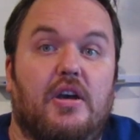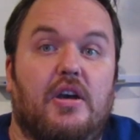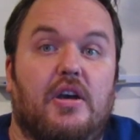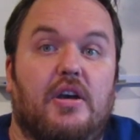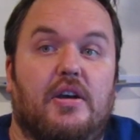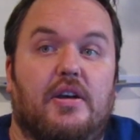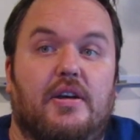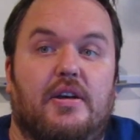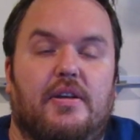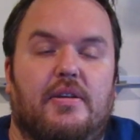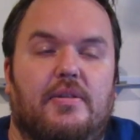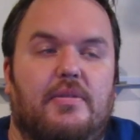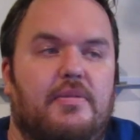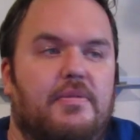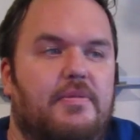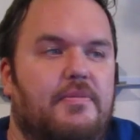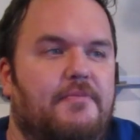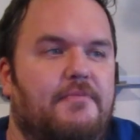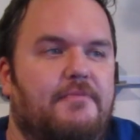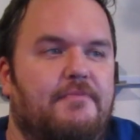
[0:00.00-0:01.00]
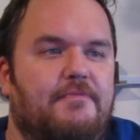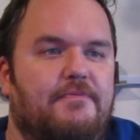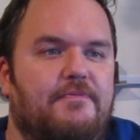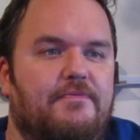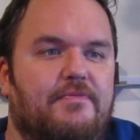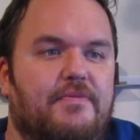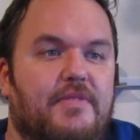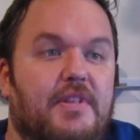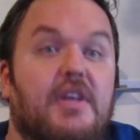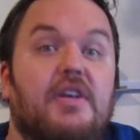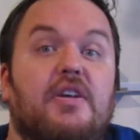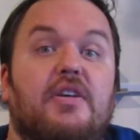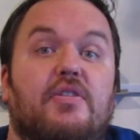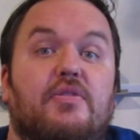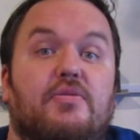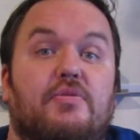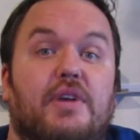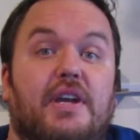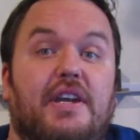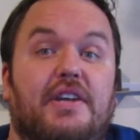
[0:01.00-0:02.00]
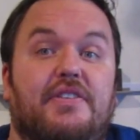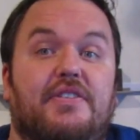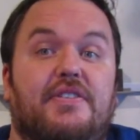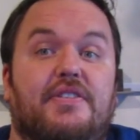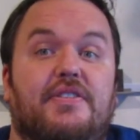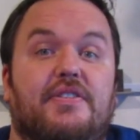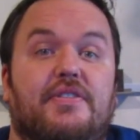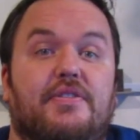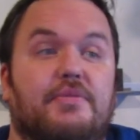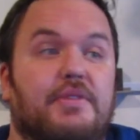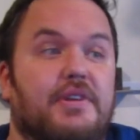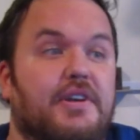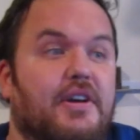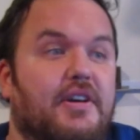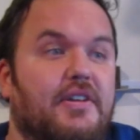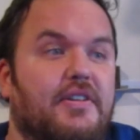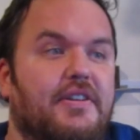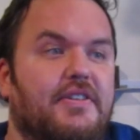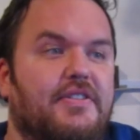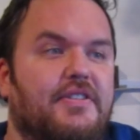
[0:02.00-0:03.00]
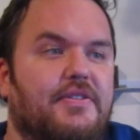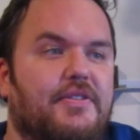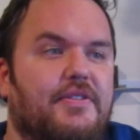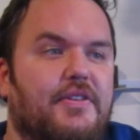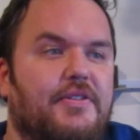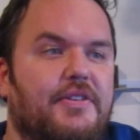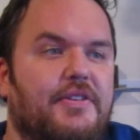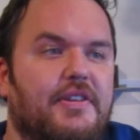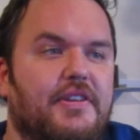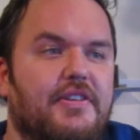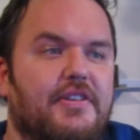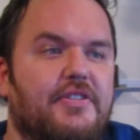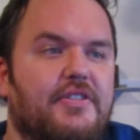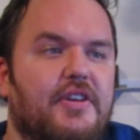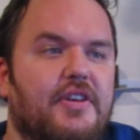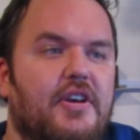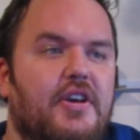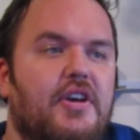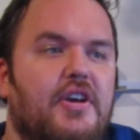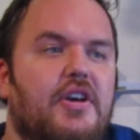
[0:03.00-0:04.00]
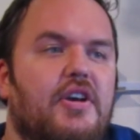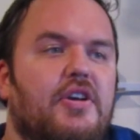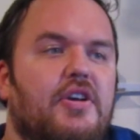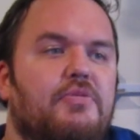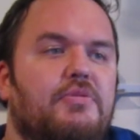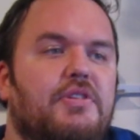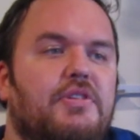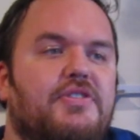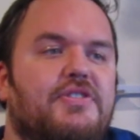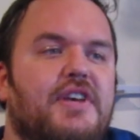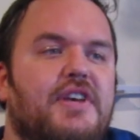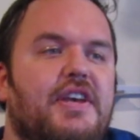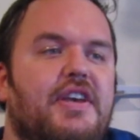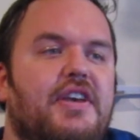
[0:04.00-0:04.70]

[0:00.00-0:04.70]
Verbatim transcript: Uh, right. Regardless of our feelings, we'll stay